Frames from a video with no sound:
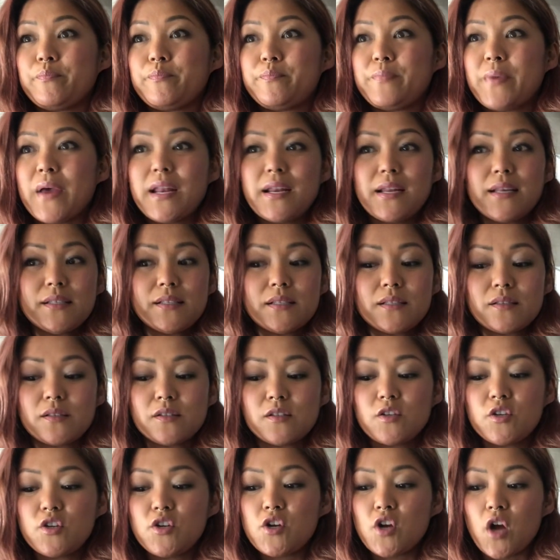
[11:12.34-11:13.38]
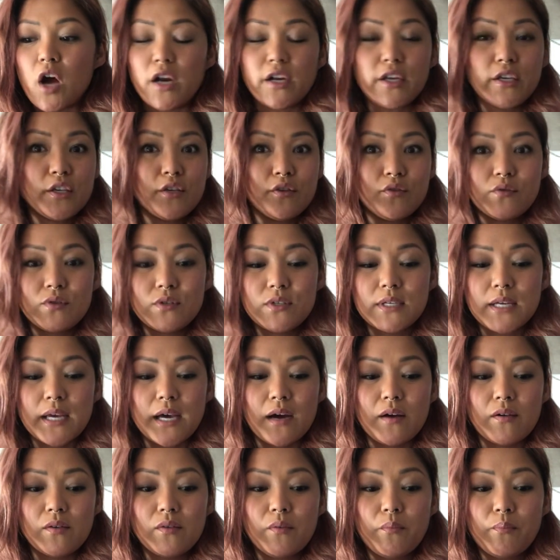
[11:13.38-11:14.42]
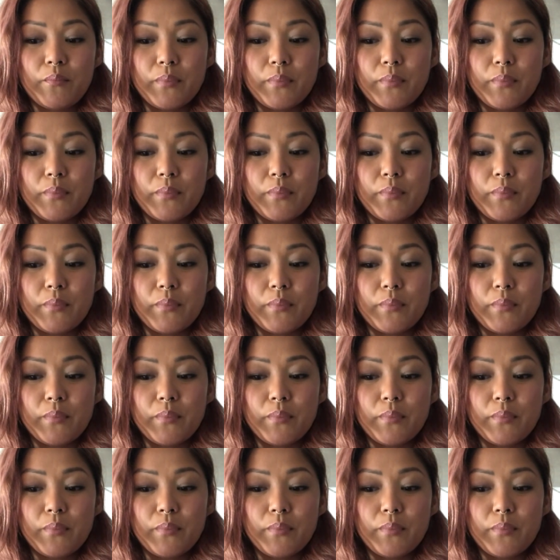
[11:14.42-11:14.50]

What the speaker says: Bend is not a huge town,